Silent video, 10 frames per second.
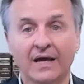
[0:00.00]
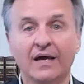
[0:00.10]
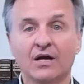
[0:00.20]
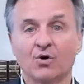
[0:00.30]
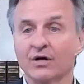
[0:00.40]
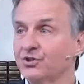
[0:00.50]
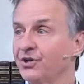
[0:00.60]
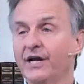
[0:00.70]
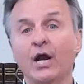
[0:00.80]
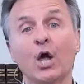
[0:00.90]

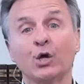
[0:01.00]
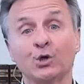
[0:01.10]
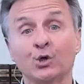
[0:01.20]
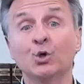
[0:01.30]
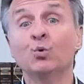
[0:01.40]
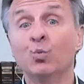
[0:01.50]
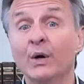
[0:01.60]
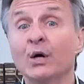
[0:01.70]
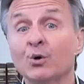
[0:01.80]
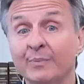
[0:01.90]
Christian, you
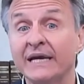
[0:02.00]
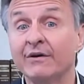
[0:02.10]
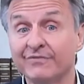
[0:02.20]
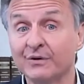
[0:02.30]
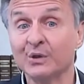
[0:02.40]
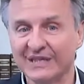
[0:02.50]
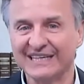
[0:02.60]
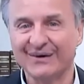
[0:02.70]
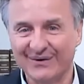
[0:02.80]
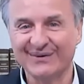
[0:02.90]
will be fully
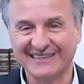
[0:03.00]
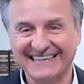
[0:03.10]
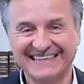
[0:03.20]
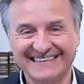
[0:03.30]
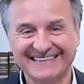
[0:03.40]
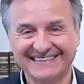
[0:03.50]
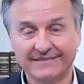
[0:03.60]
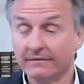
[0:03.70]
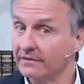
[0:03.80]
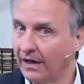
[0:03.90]
holy.
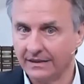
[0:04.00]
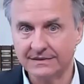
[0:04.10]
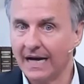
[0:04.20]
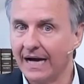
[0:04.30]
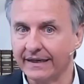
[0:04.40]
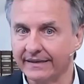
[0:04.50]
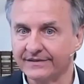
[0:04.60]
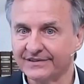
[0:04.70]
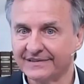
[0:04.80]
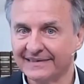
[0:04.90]
Not as God
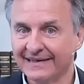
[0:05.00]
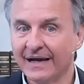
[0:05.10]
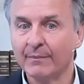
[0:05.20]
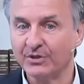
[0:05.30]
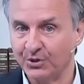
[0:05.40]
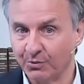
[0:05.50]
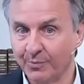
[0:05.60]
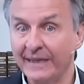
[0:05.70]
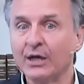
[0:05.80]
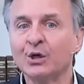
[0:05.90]
is, but you will
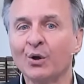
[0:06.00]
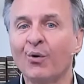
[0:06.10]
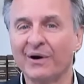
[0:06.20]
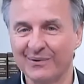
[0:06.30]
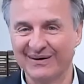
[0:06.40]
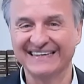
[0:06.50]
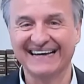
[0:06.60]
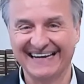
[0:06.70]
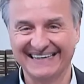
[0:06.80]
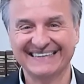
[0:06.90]
be in glory one
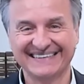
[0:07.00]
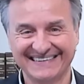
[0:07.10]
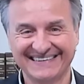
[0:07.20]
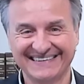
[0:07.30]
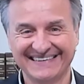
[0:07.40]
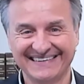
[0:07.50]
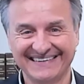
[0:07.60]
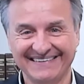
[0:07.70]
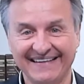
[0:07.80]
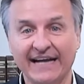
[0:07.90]
day.
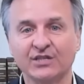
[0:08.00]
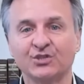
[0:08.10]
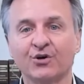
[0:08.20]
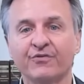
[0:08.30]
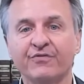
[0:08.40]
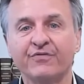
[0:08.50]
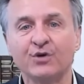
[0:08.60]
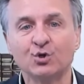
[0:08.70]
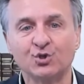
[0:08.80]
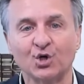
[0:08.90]
That is your
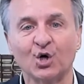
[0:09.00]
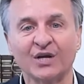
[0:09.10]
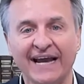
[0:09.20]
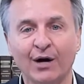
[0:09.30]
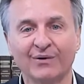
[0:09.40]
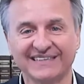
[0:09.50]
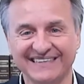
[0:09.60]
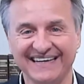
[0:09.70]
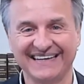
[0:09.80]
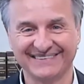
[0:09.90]
future guarantee.